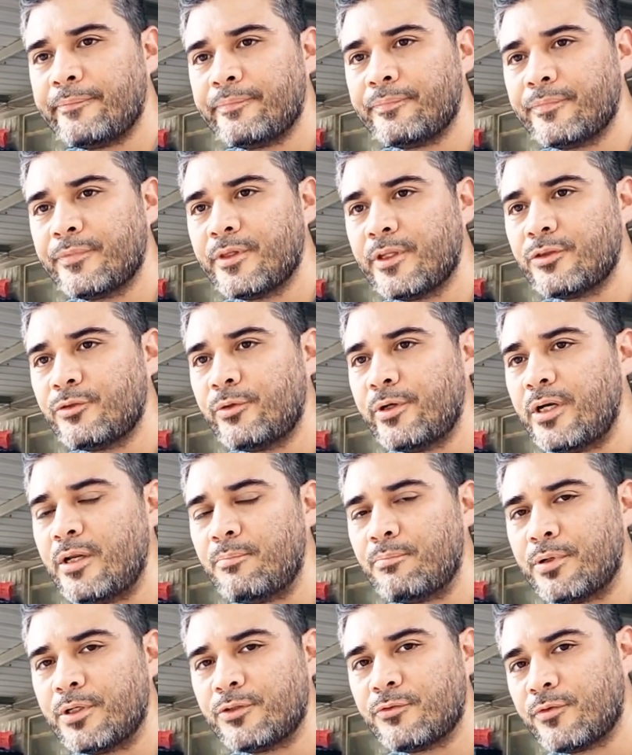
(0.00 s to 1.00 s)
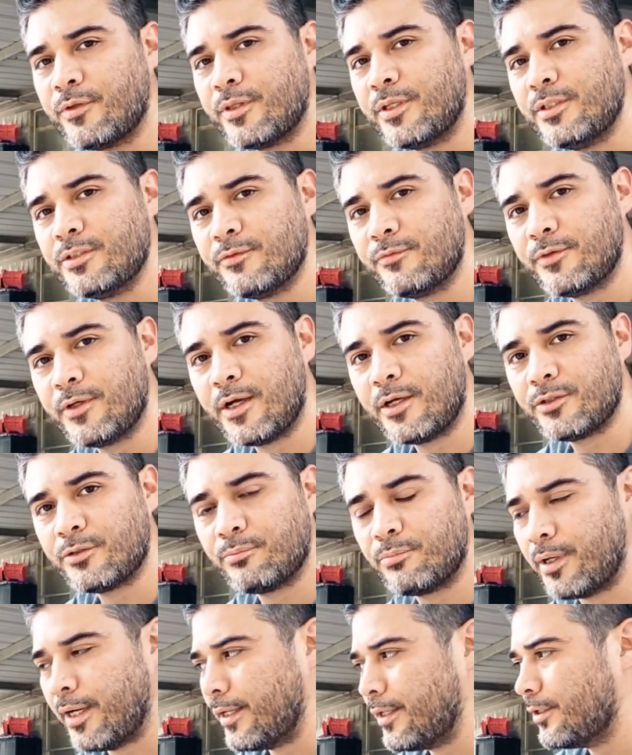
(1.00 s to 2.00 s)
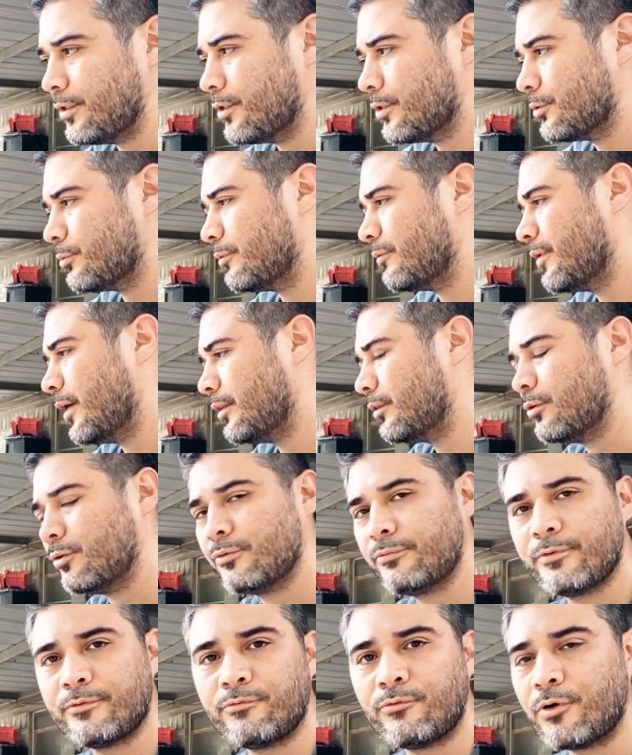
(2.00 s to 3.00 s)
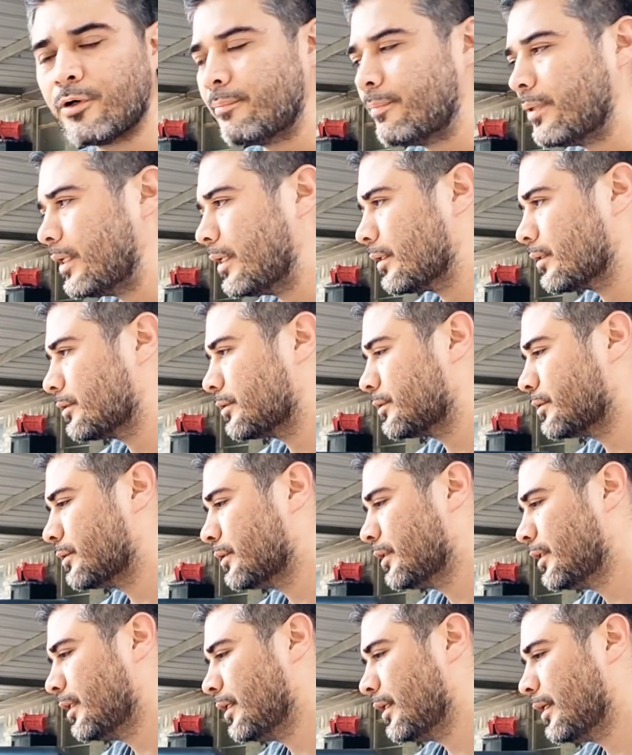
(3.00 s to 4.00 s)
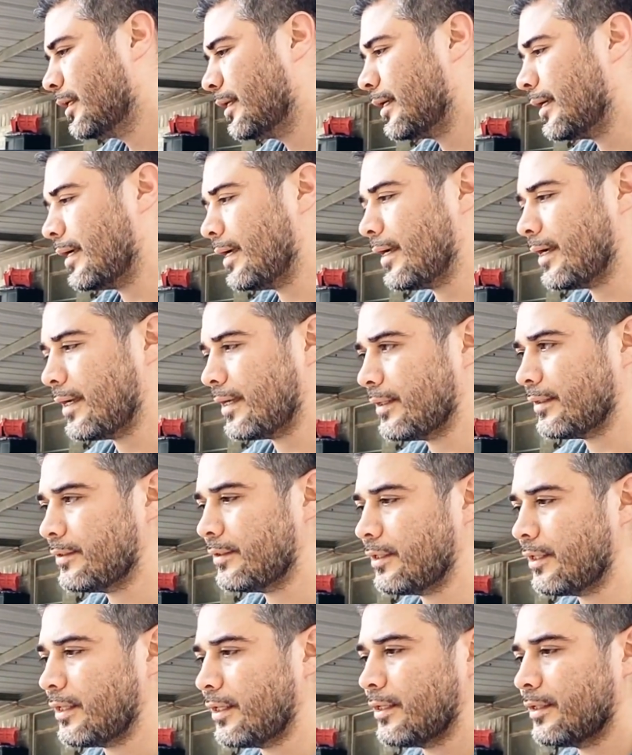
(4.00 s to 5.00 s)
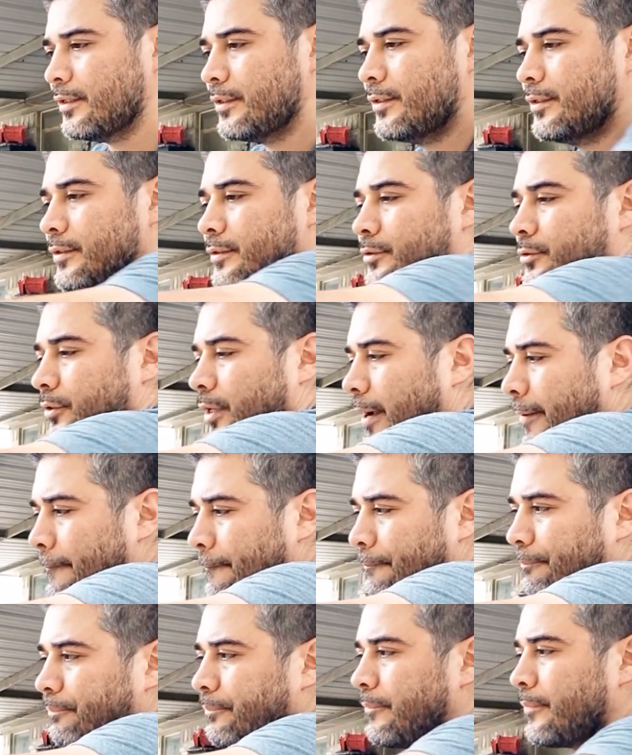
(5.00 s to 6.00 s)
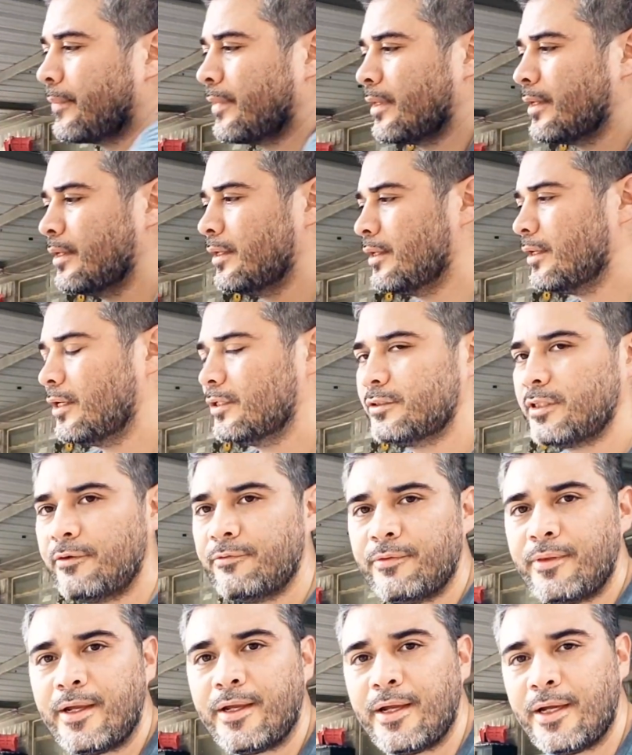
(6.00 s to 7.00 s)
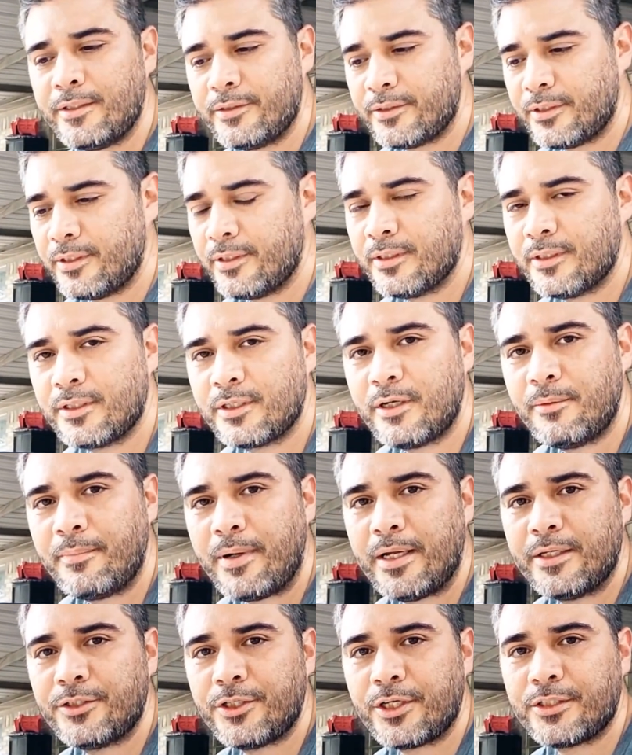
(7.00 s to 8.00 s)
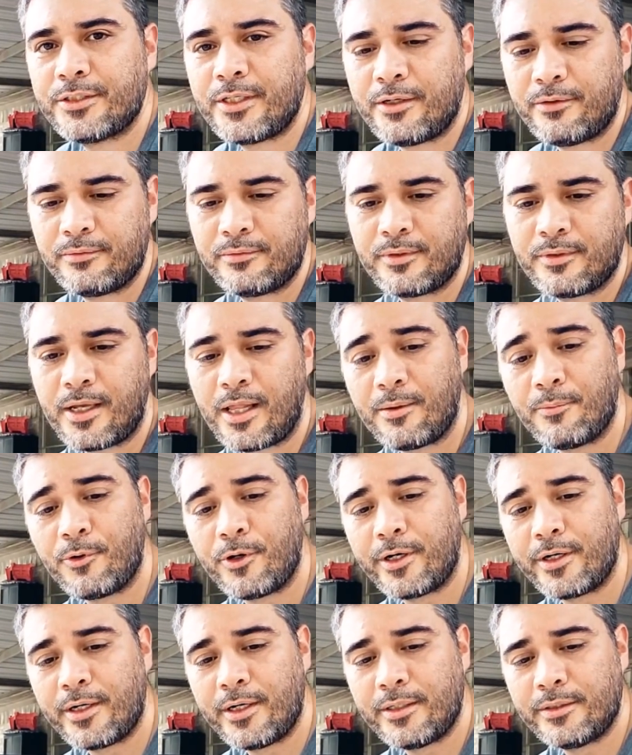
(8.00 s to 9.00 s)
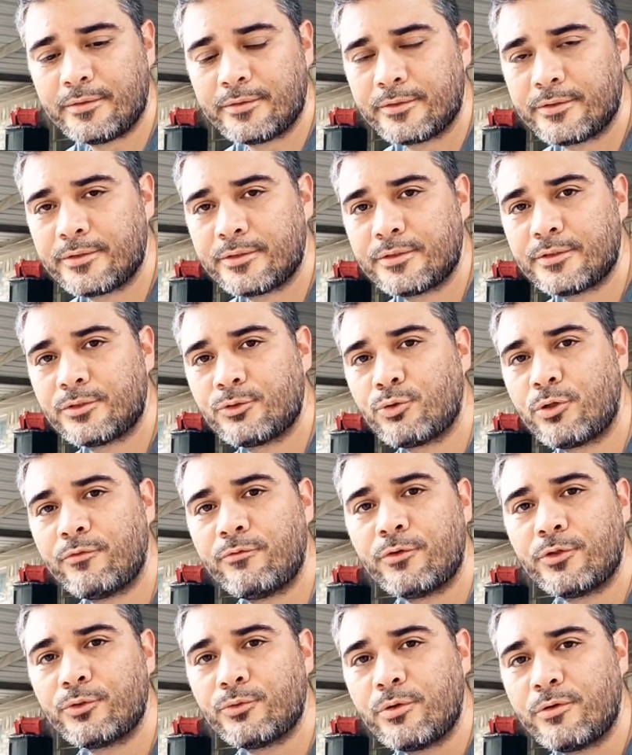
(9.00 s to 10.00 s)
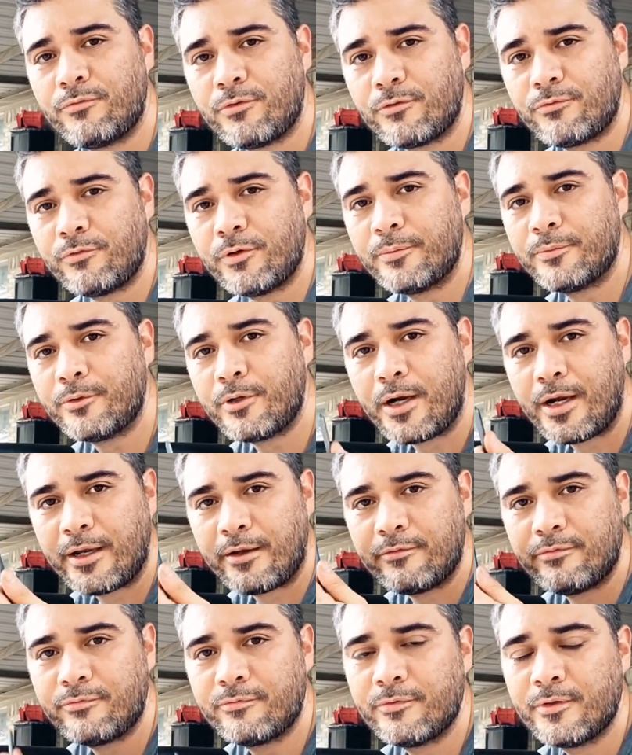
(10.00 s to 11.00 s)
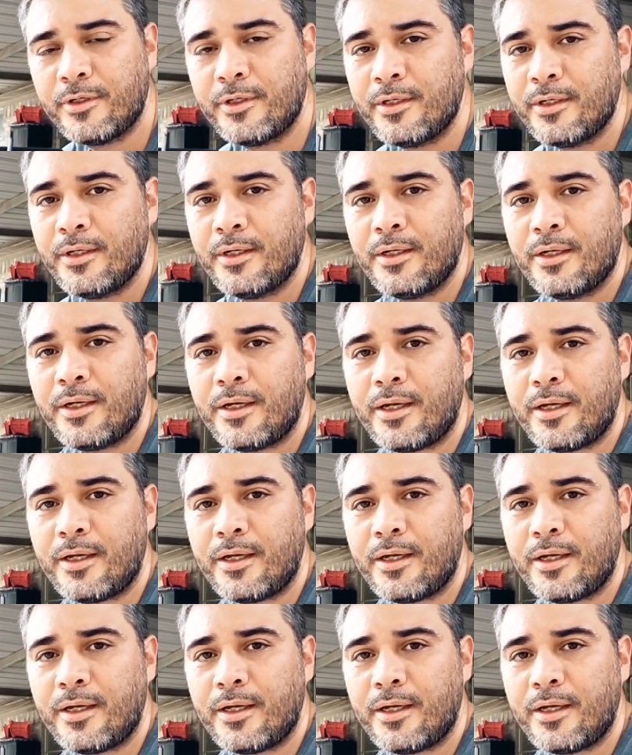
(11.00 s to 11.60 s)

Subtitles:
3D prints for these, if you guys are breaking yours, we've got those for $4. And so yeah, aside from that, guys, come by and check us out. Alamo Guns, 2424 Freedom Drive,